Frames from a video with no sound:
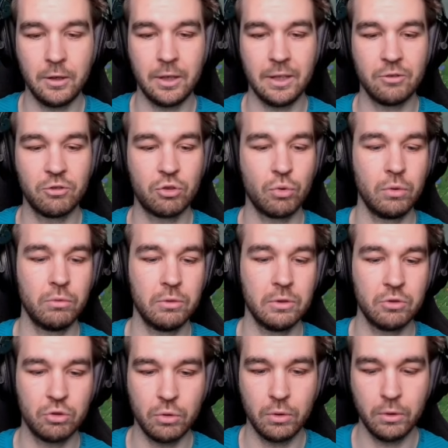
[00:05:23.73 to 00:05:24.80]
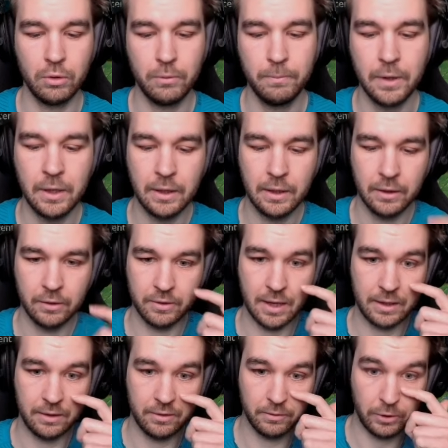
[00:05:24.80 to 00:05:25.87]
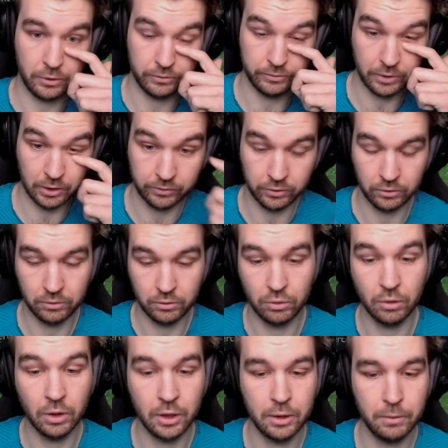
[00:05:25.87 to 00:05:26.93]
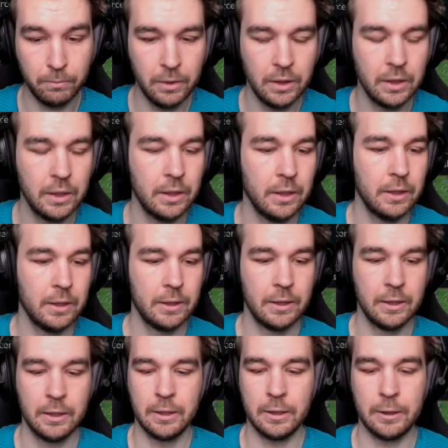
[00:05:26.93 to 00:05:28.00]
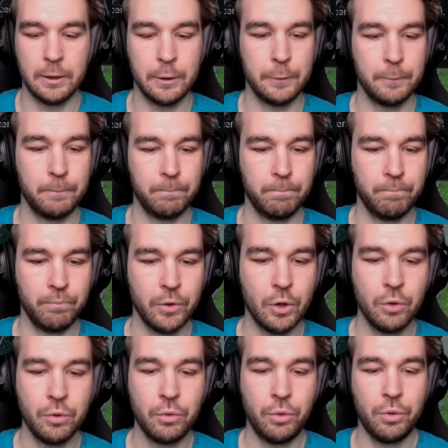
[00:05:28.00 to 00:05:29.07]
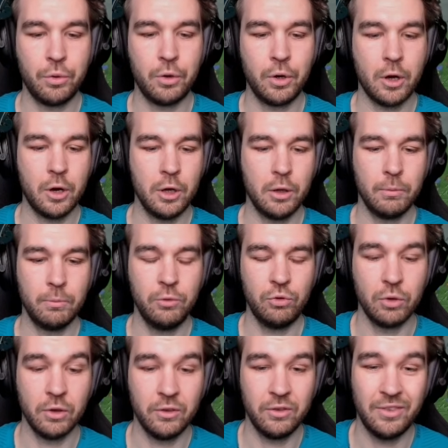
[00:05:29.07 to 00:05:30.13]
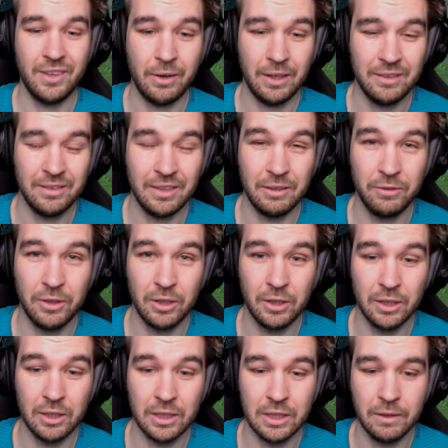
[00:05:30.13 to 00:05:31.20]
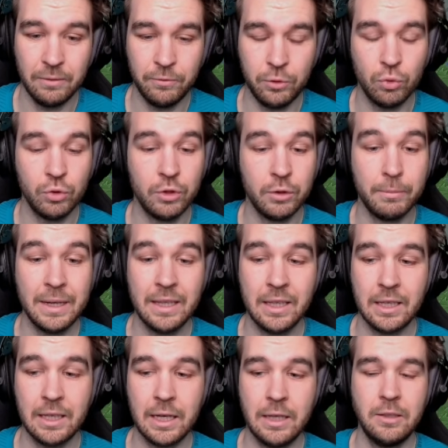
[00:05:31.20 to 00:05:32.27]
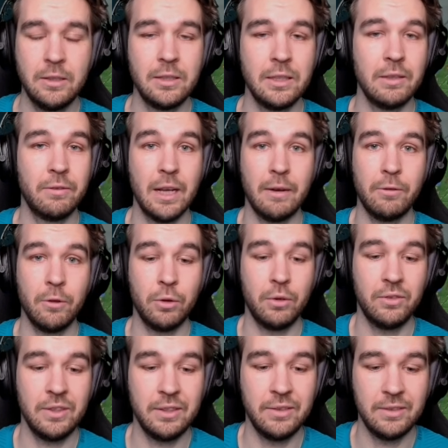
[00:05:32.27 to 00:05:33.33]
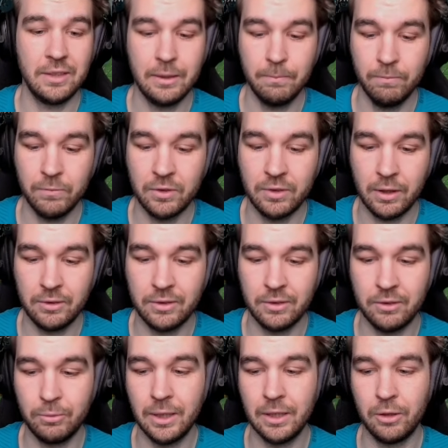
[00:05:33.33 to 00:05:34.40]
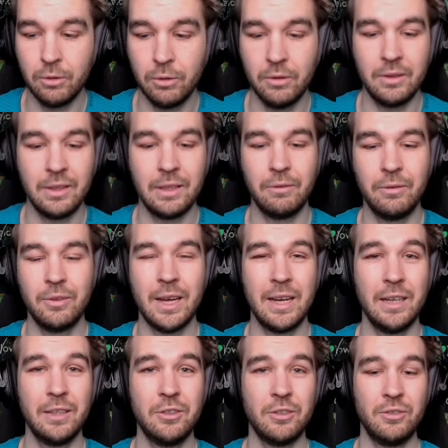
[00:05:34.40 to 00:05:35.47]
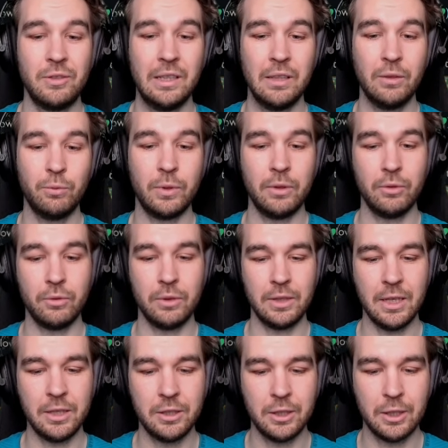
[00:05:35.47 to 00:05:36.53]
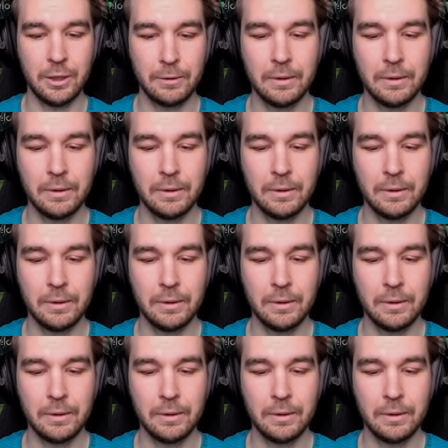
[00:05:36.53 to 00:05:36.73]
get stronger and stronger. So that is a very, very good item. Other third items, you got Sterax. If you're the main engage, if they have a lot of CC, Sterax is really good. It gives that extra shield when you're engaging.